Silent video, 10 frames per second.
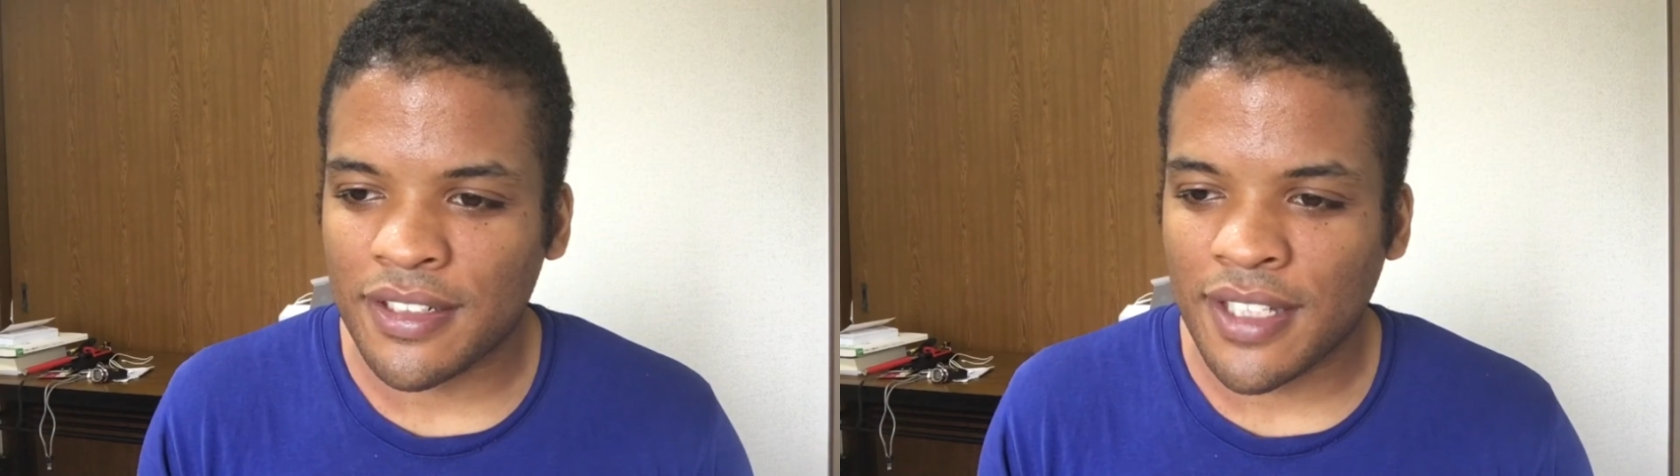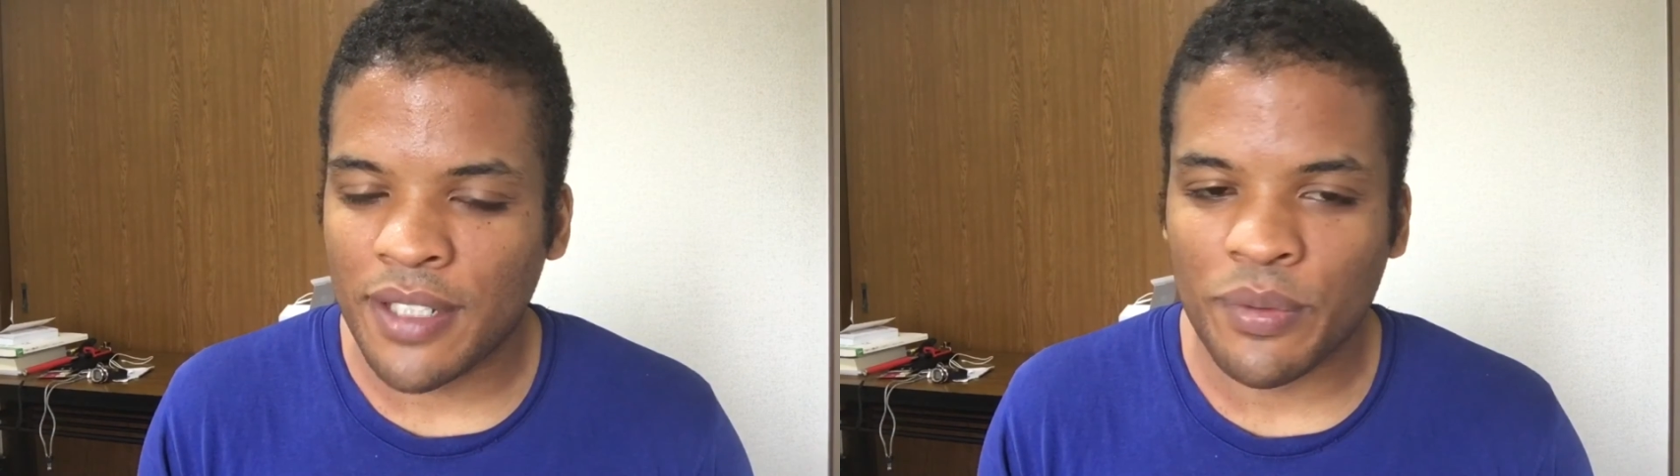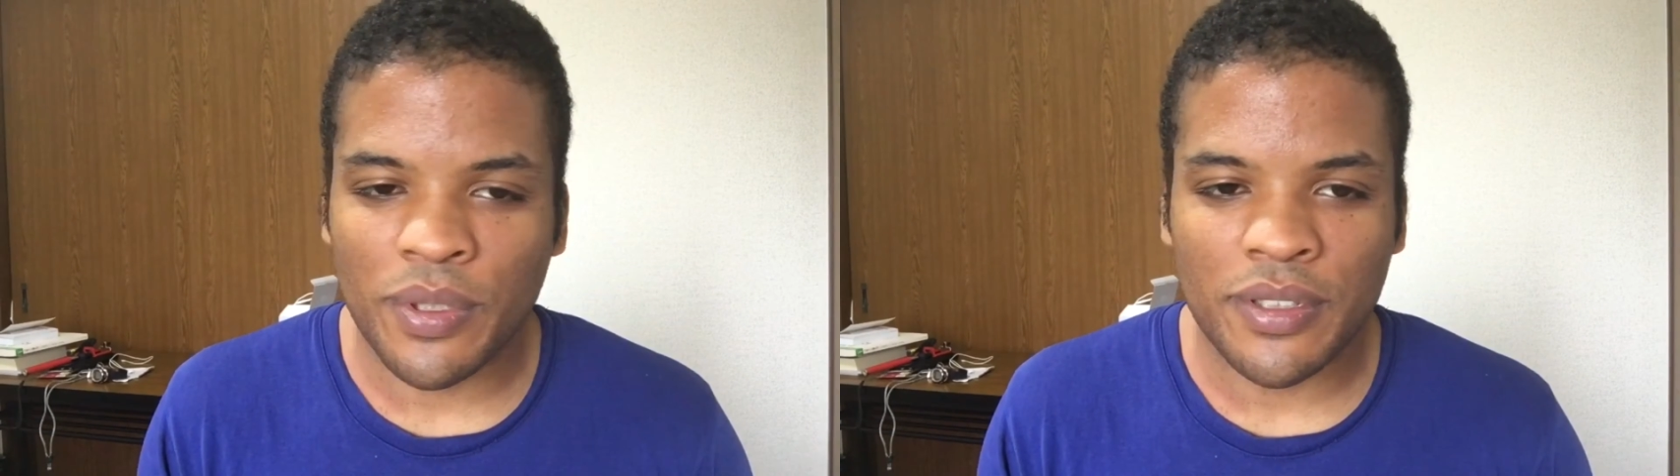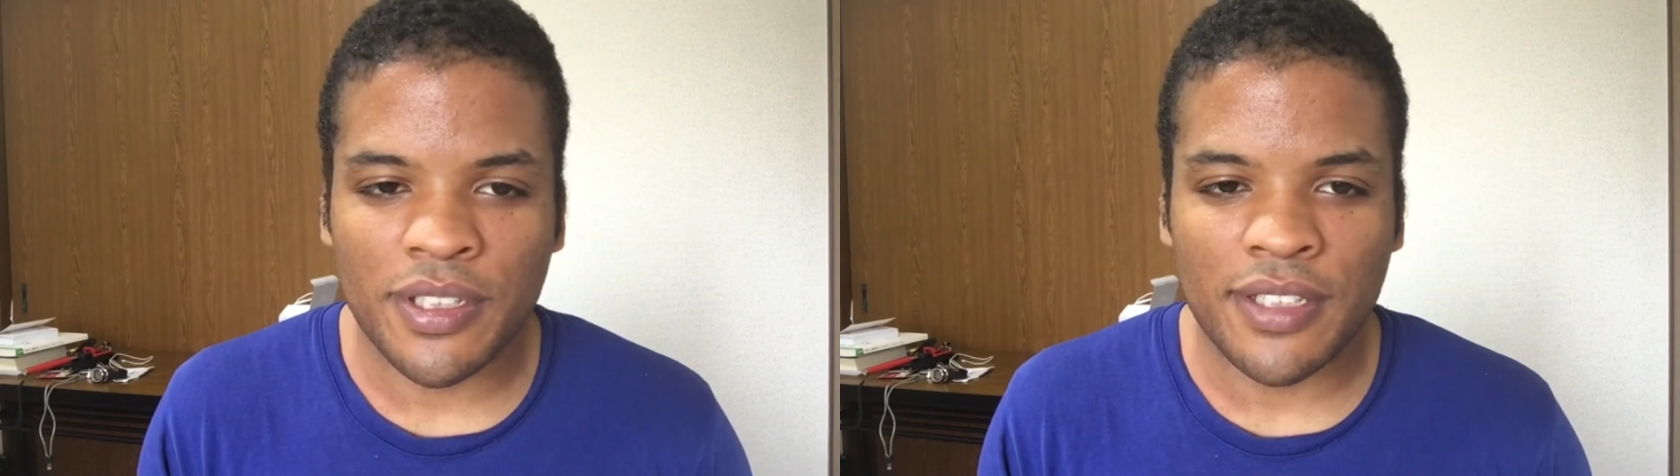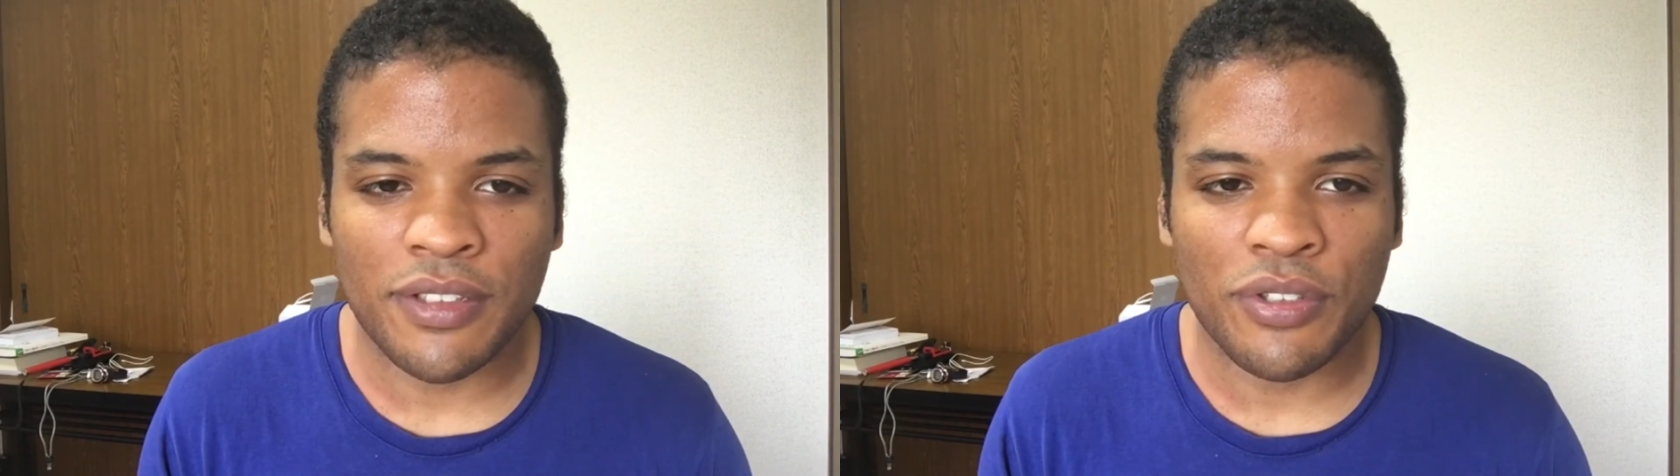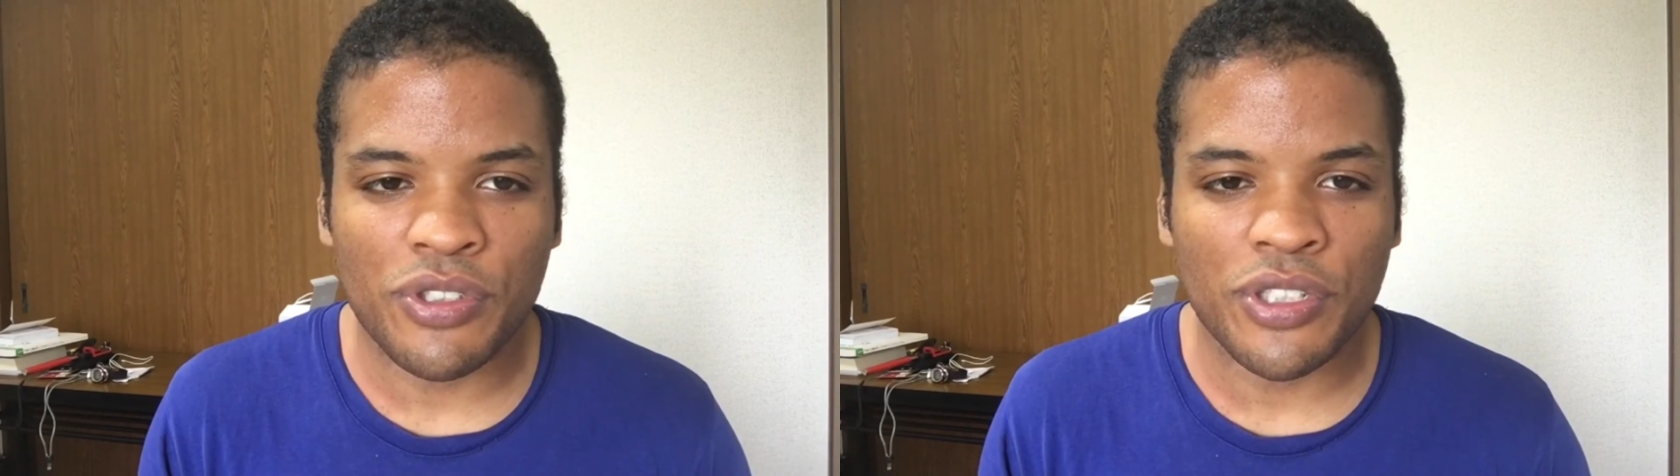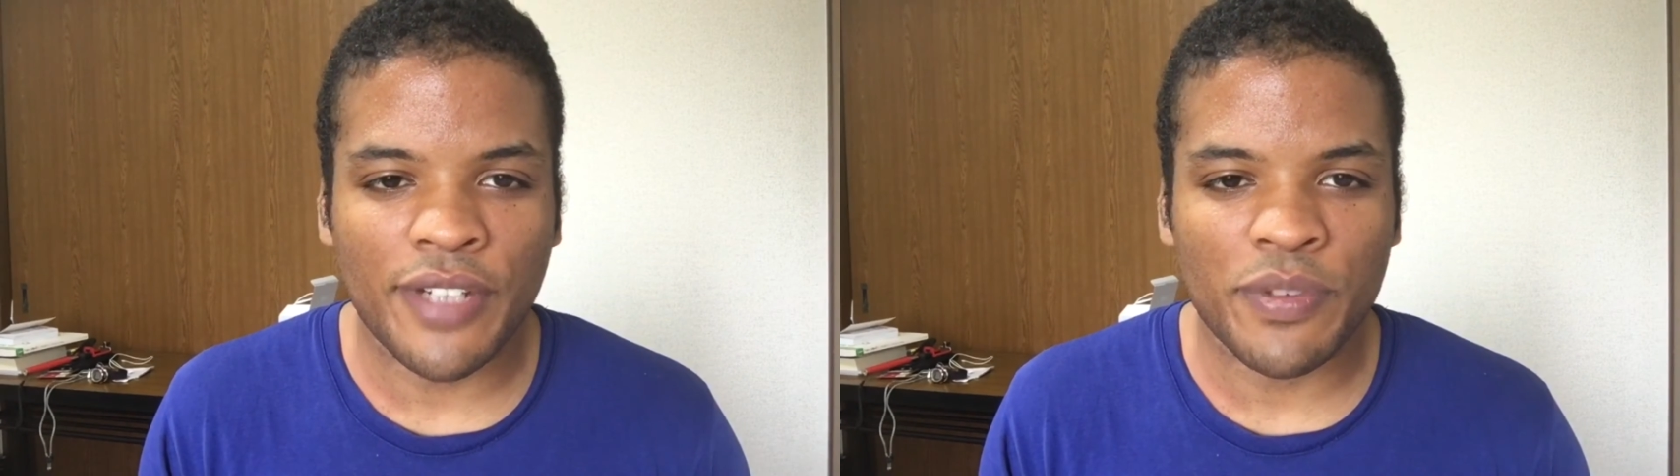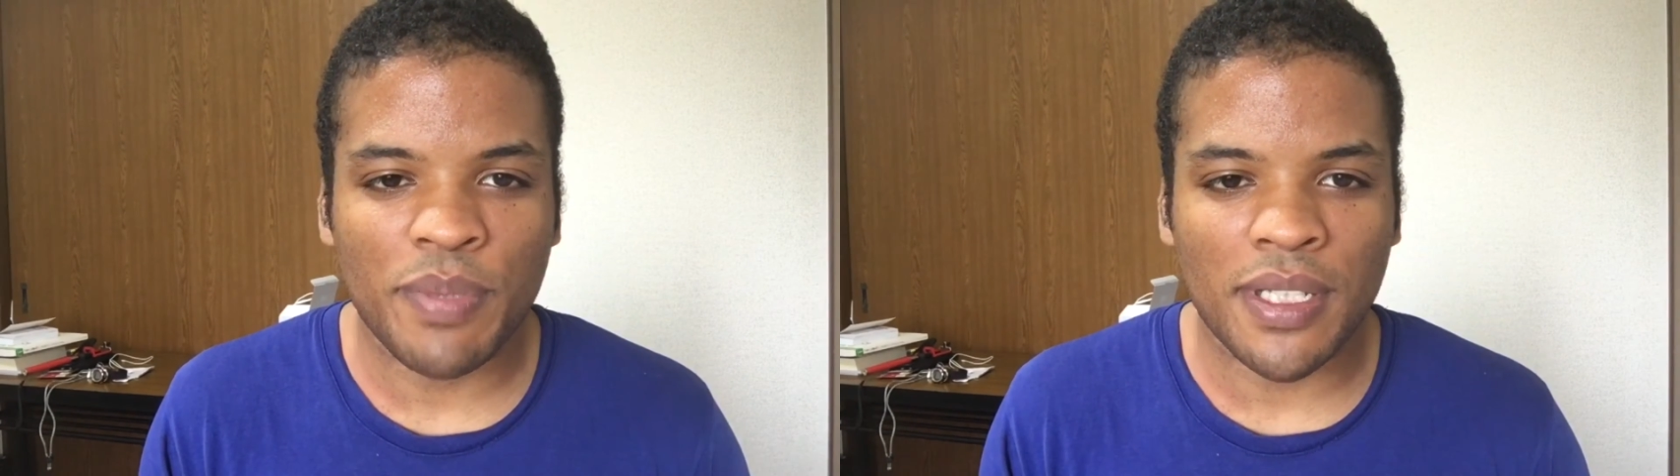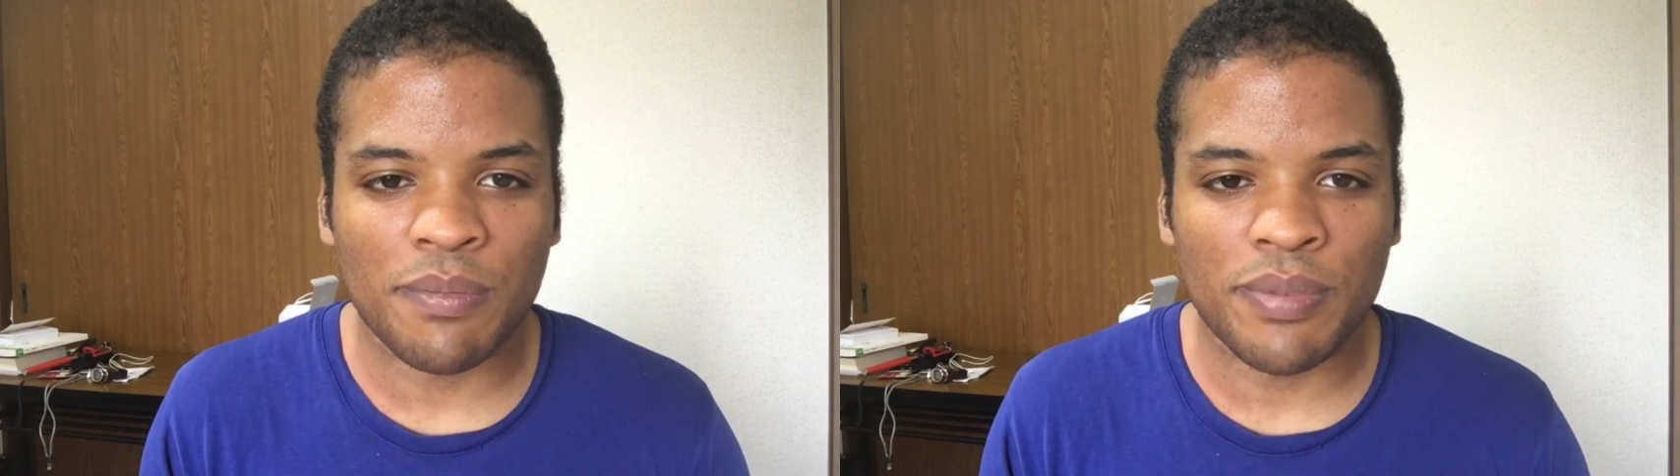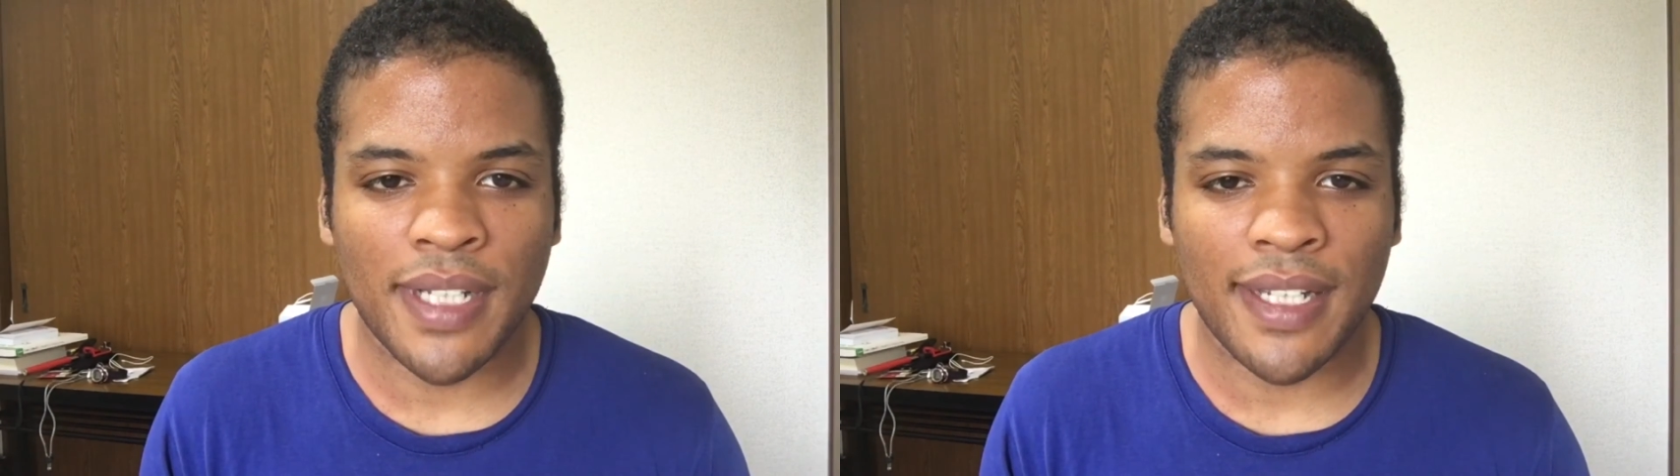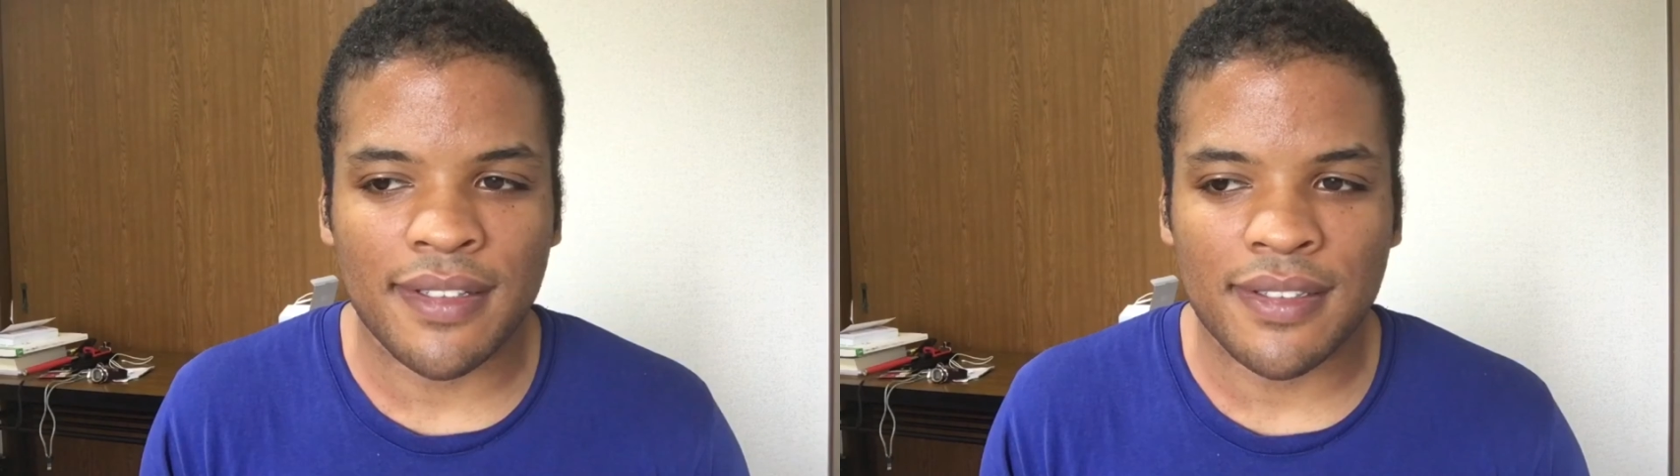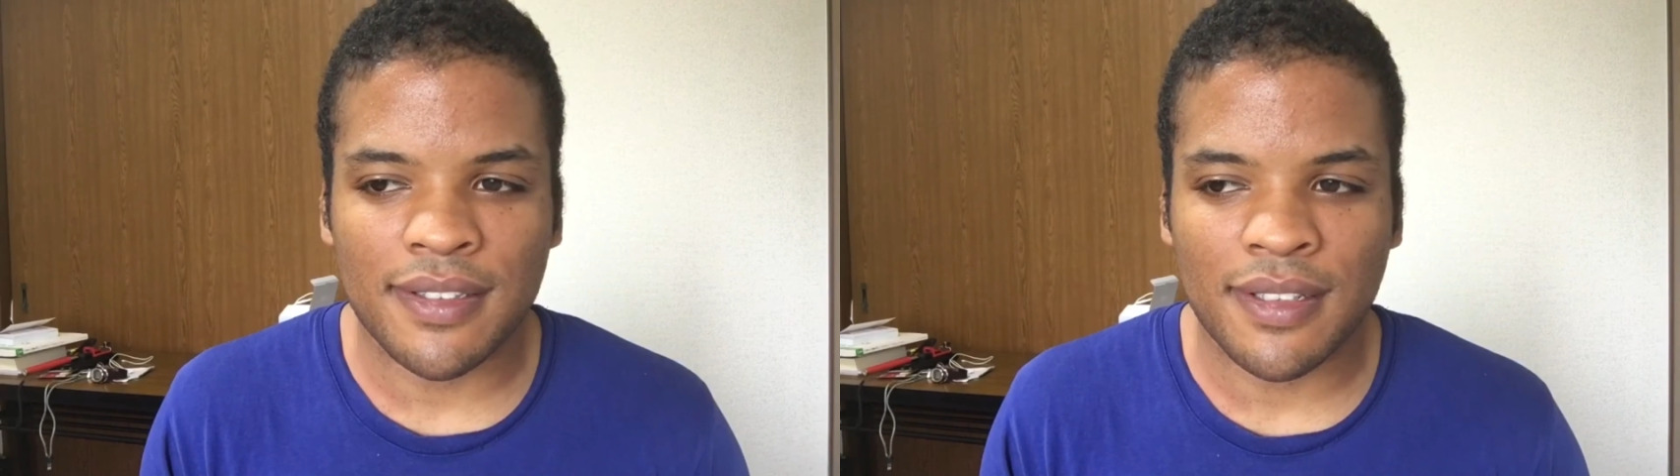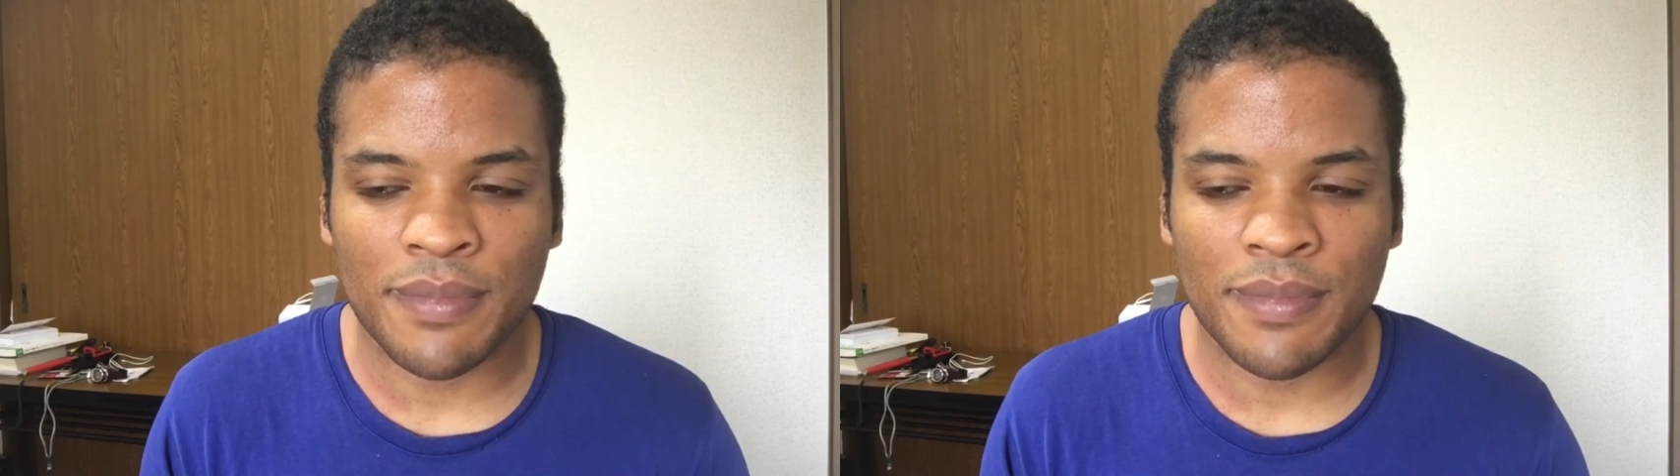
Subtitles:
They're like, well, you still haven't picked brakes.